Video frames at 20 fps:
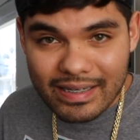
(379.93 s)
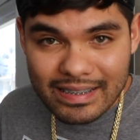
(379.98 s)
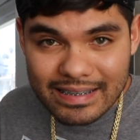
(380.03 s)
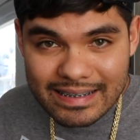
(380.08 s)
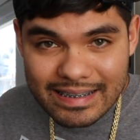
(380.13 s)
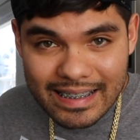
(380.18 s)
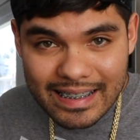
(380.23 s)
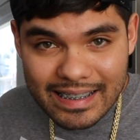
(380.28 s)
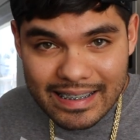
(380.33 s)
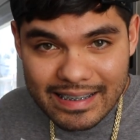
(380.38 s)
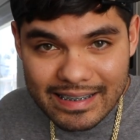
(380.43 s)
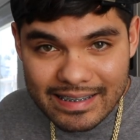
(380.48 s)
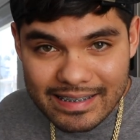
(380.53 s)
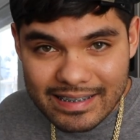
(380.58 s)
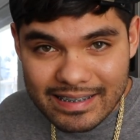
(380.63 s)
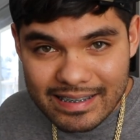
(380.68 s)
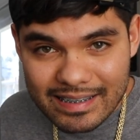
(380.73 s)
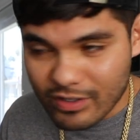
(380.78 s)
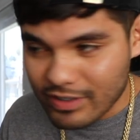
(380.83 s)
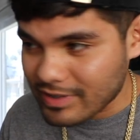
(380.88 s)

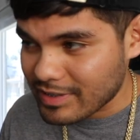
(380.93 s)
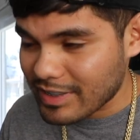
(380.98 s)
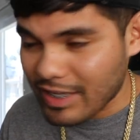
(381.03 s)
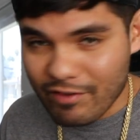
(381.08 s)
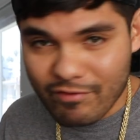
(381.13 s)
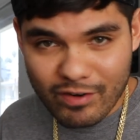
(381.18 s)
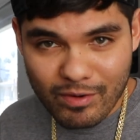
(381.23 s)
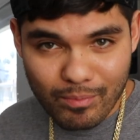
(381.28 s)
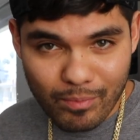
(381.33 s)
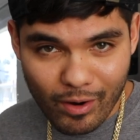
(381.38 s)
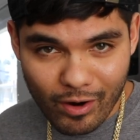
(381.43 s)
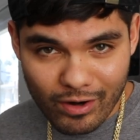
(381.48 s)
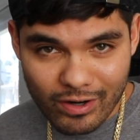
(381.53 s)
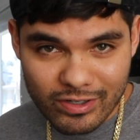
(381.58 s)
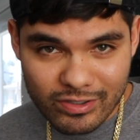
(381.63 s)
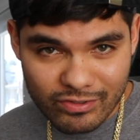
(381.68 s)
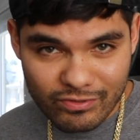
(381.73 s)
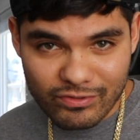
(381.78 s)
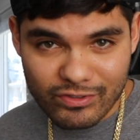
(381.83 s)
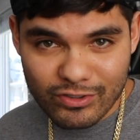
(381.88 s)
contains seven bars of